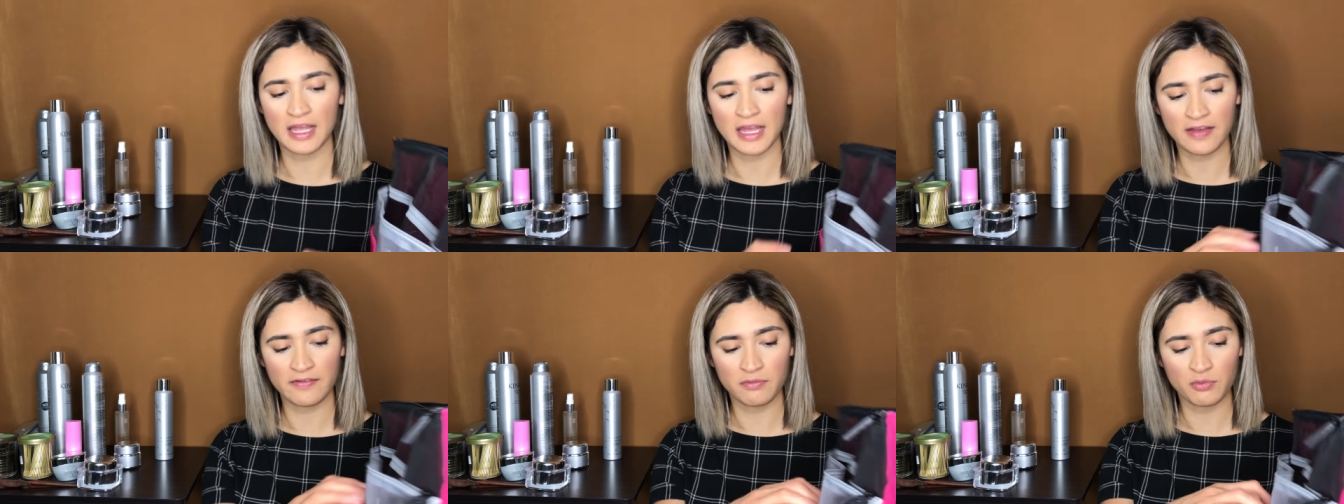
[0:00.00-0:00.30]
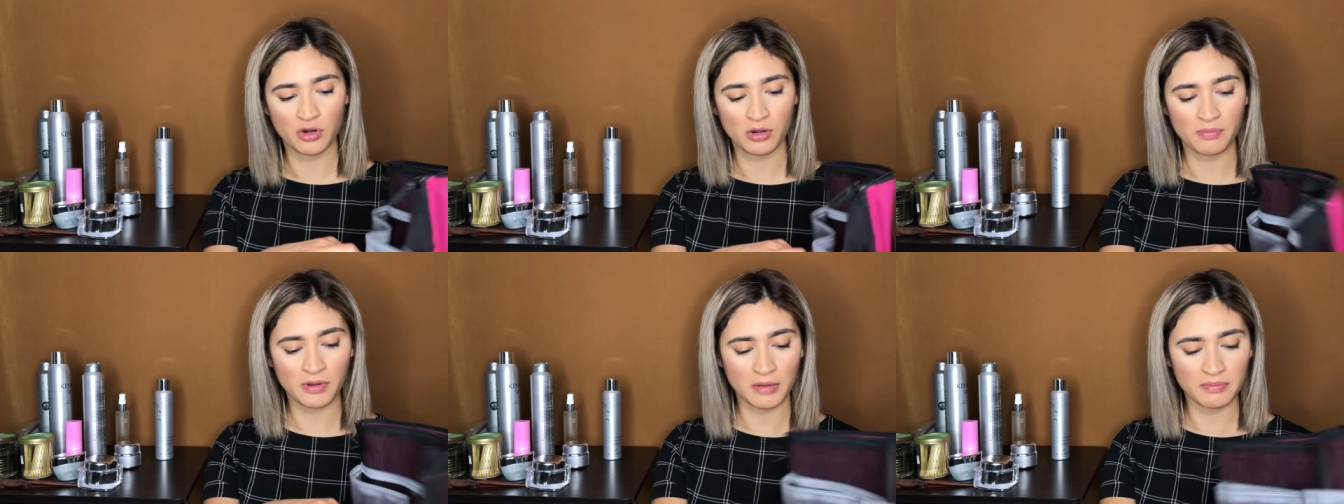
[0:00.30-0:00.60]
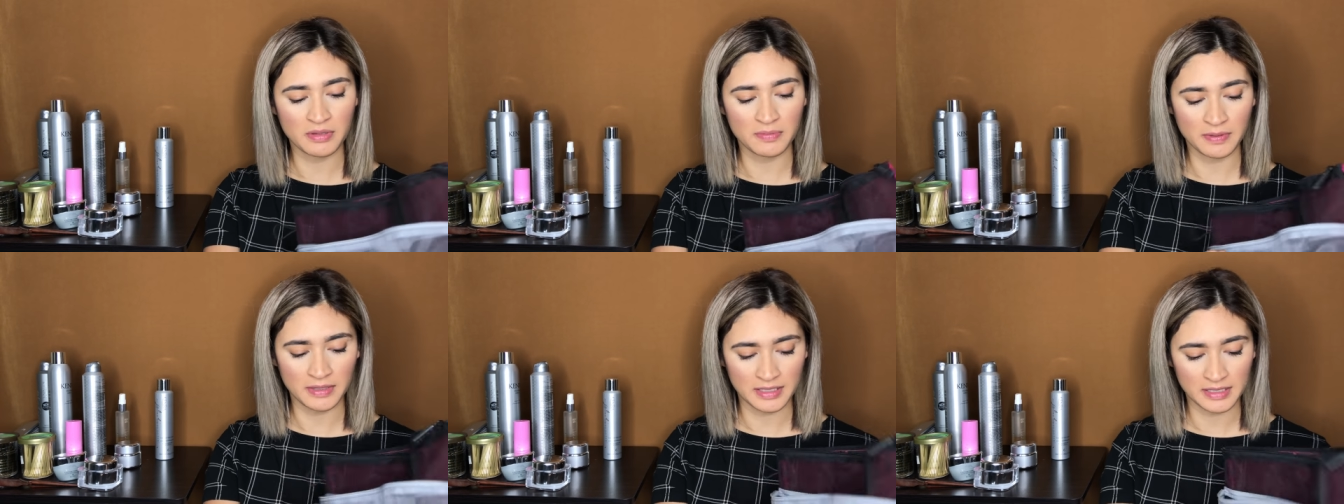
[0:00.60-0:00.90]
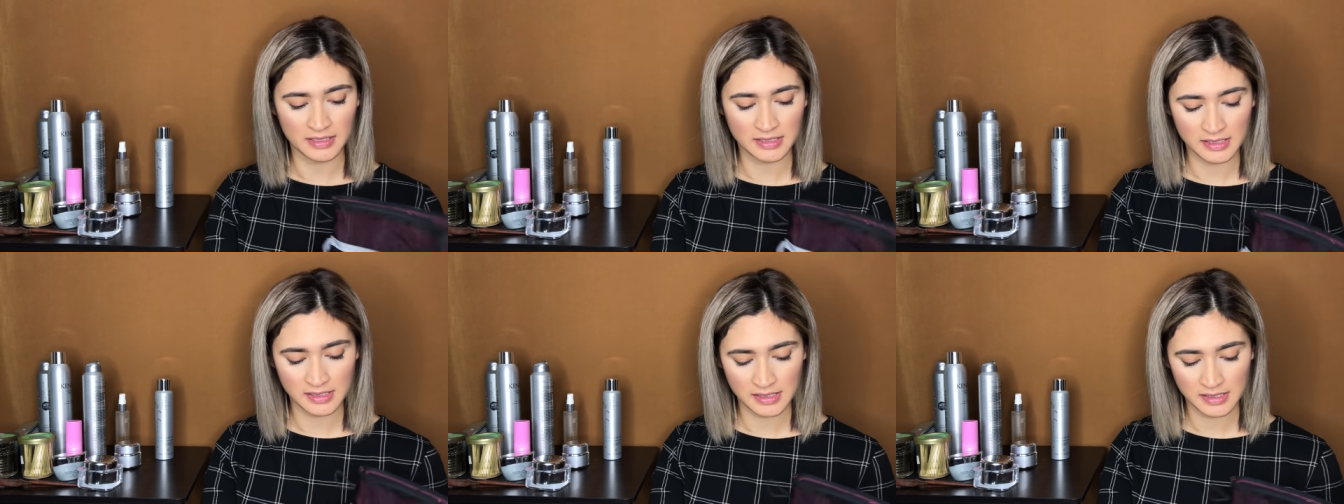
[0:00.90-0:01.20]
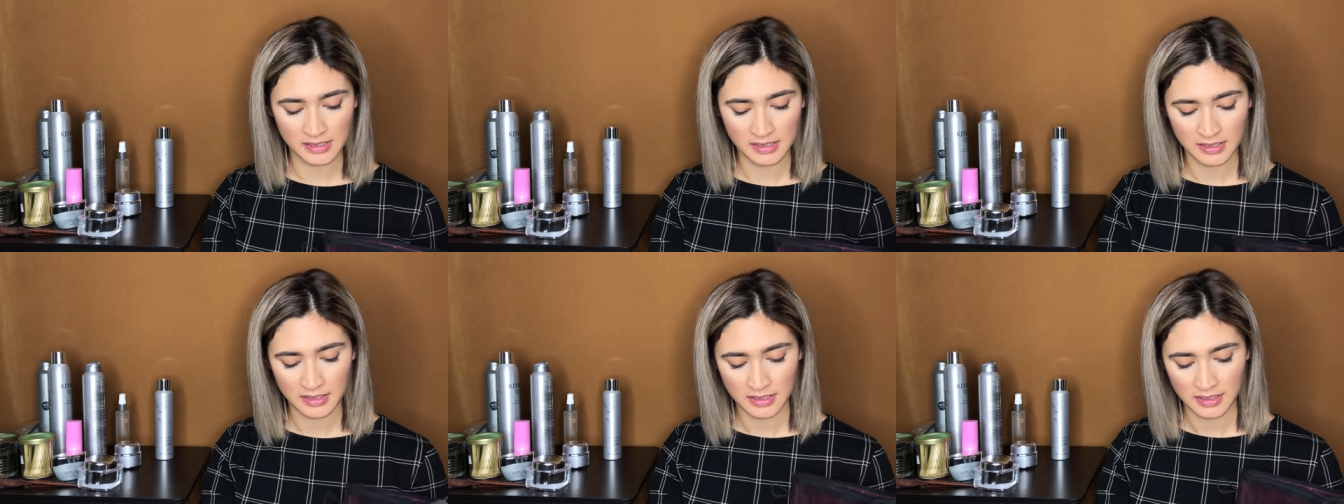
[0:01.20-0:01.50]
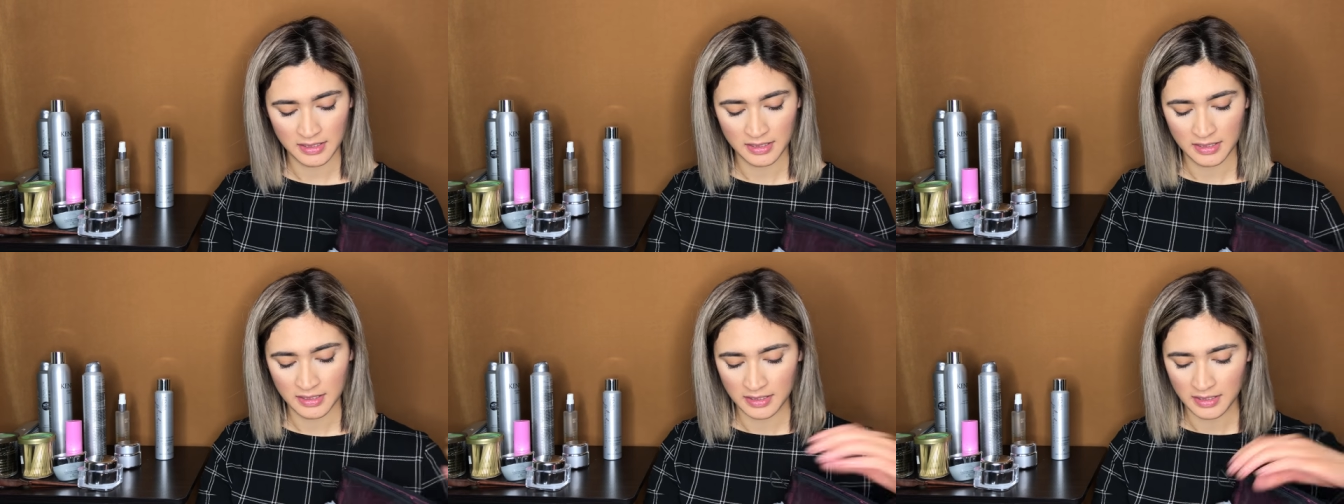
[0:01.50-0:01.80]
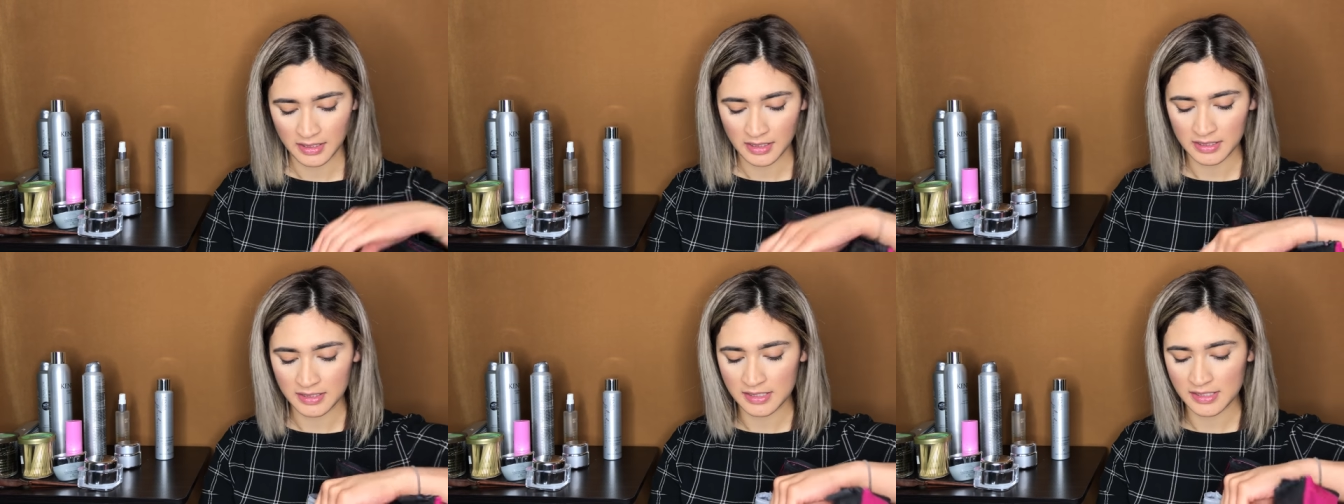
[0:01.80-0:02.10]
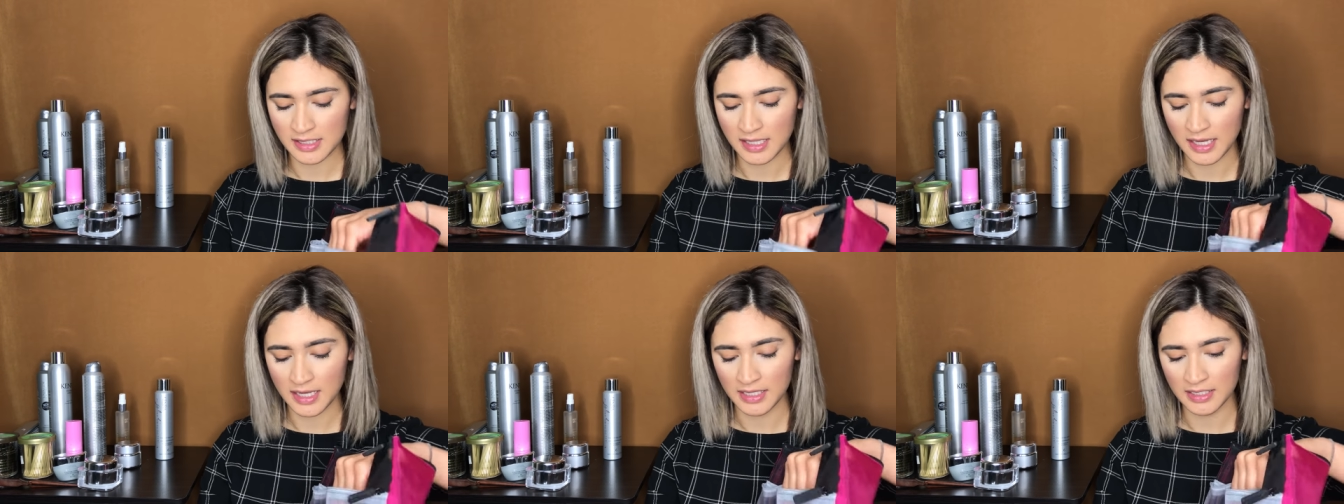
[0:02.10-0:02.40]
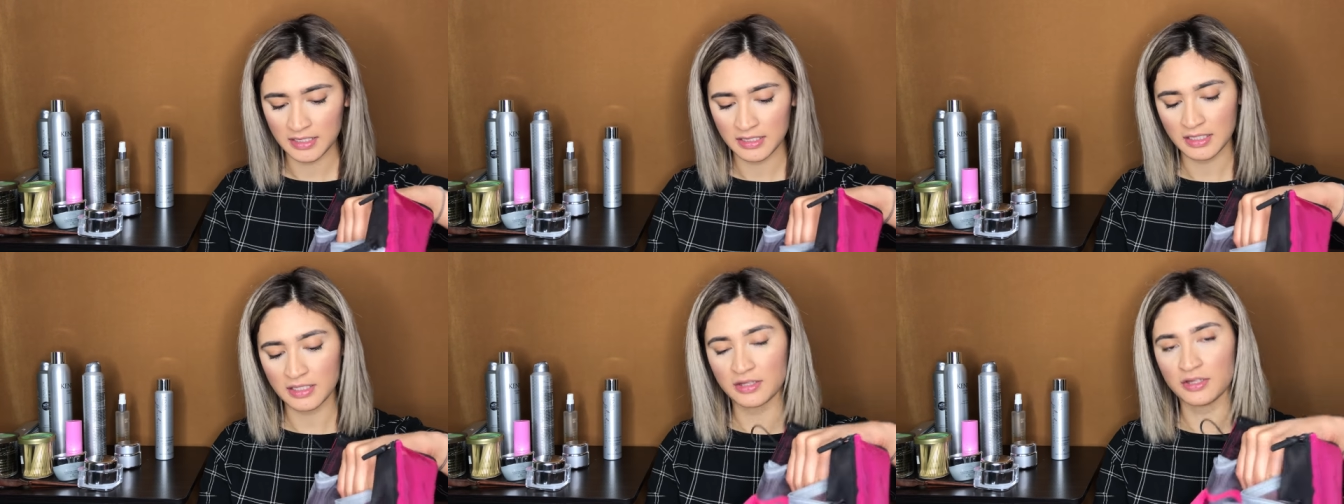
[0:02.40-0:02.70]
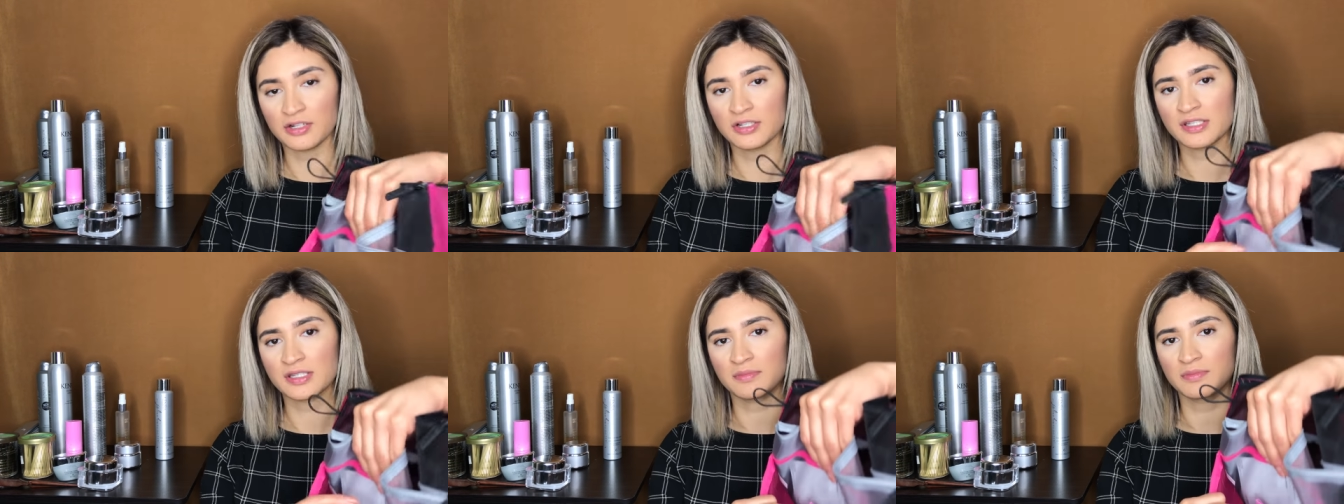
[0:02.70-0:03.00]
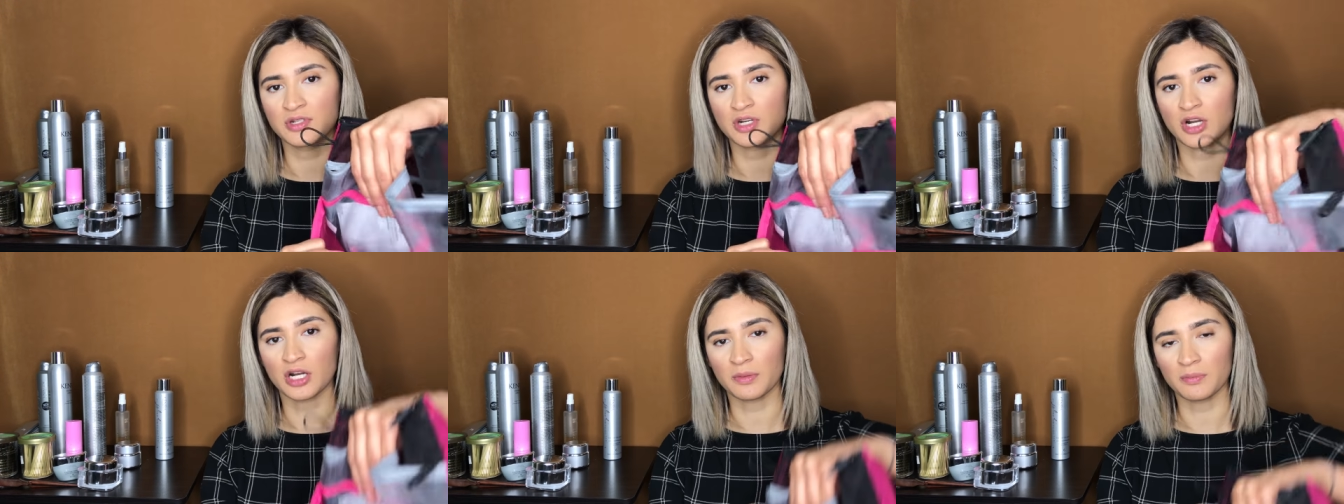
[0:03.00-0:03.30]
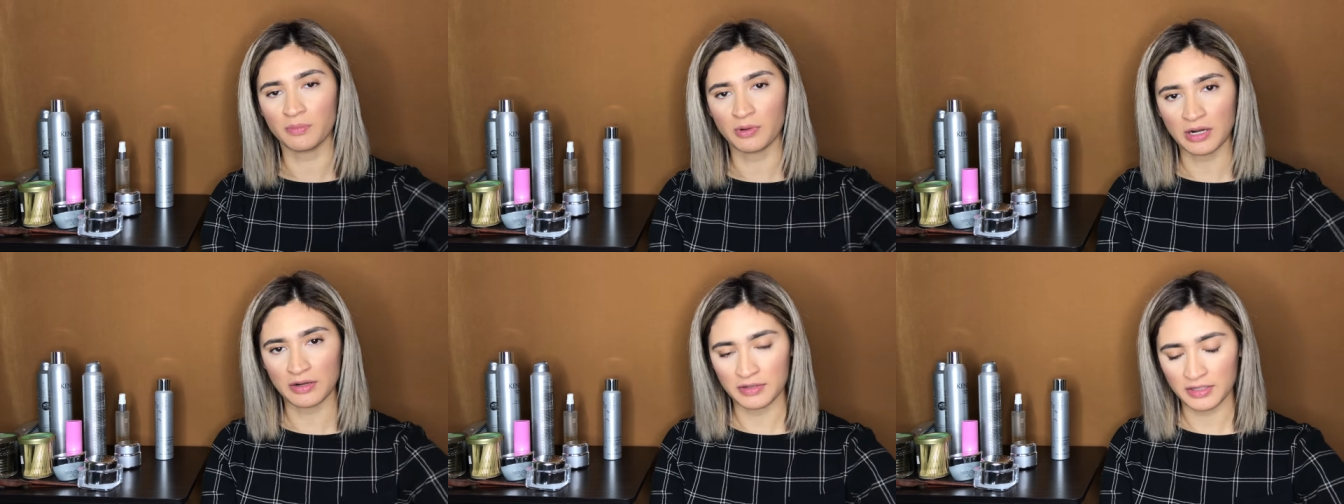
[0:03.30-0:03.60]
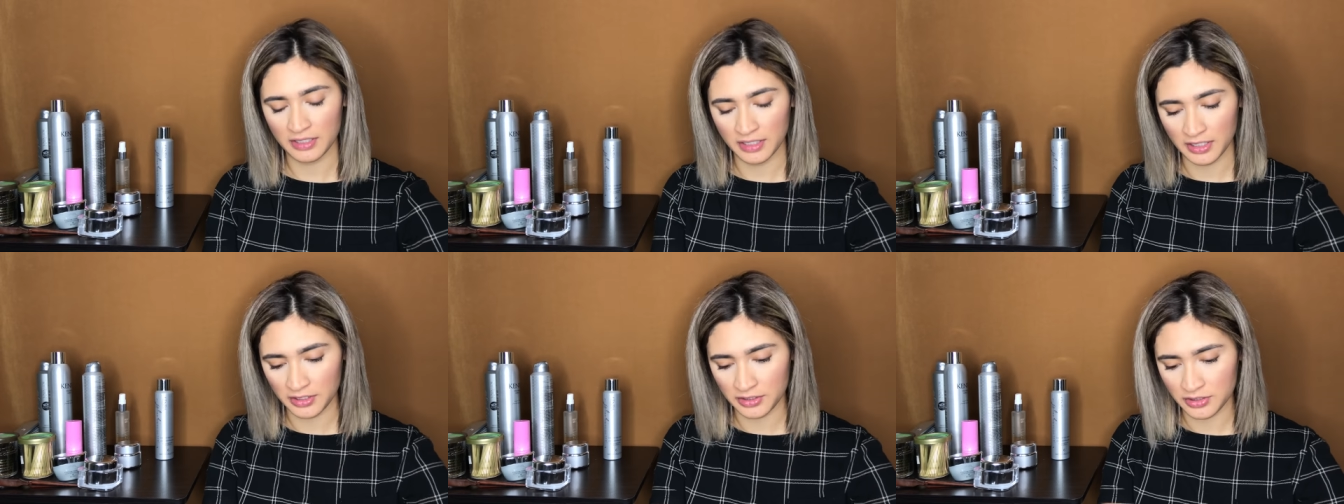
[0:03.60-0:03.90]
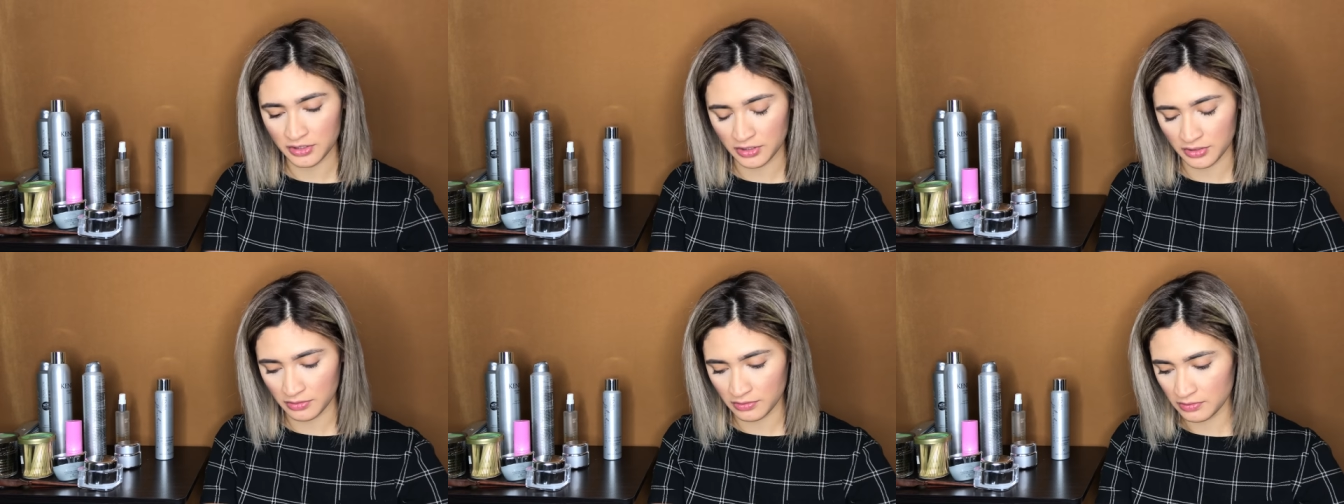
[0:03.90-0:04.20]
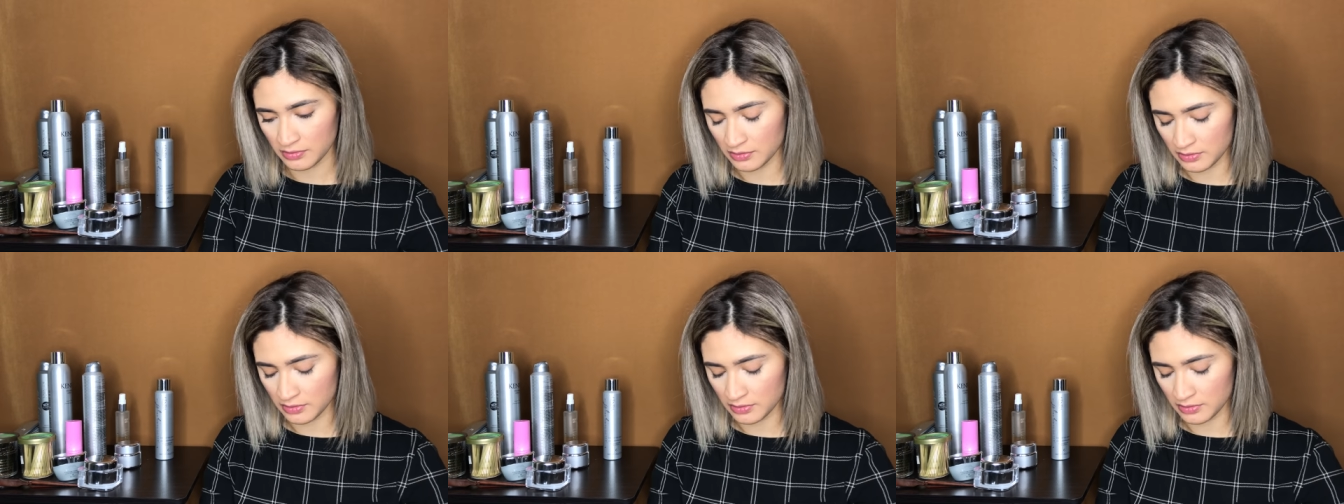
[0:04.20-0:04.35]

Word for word: I have more bobby pins inside. And there's some dark brown in here too.